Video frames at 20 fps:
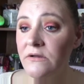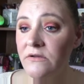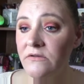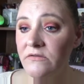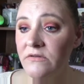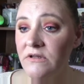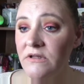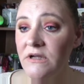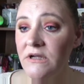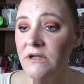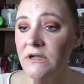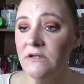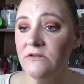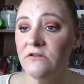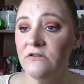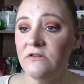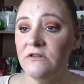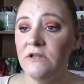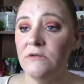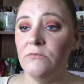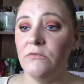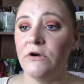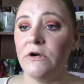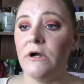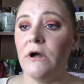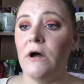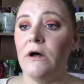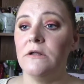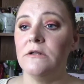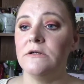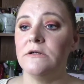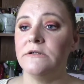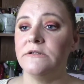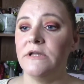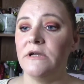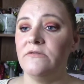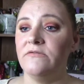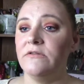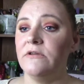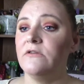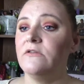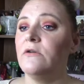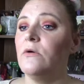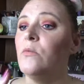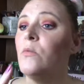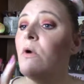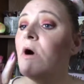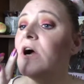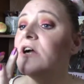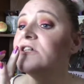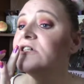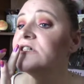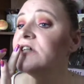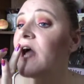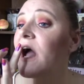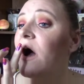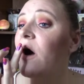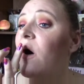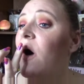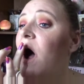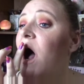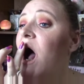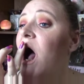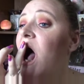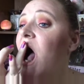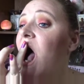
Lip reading: I feel like I just need more color. They feel so washed out.